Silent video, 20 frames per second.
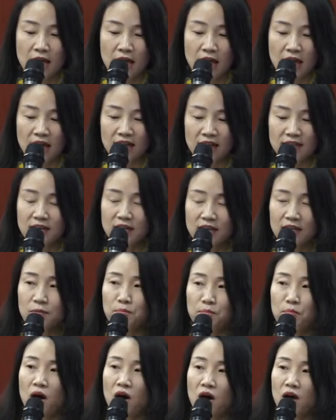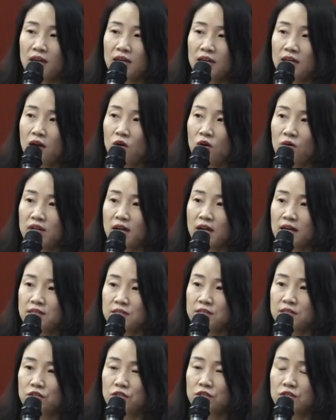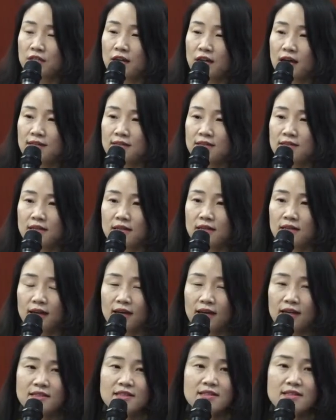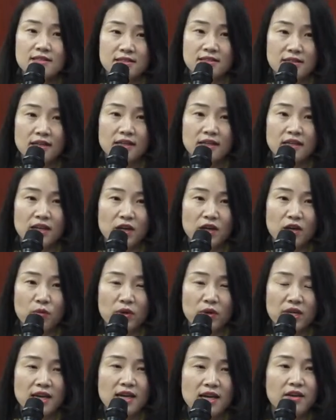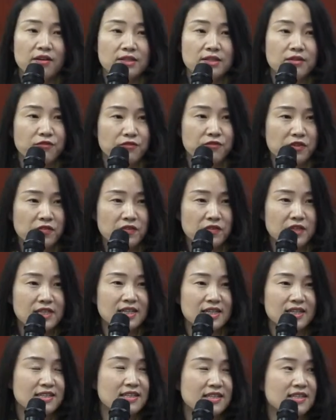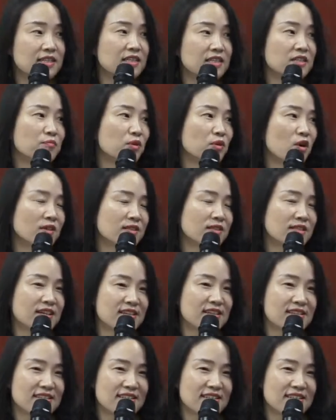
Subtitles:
And take my organization as a case study, we can vividly see the process.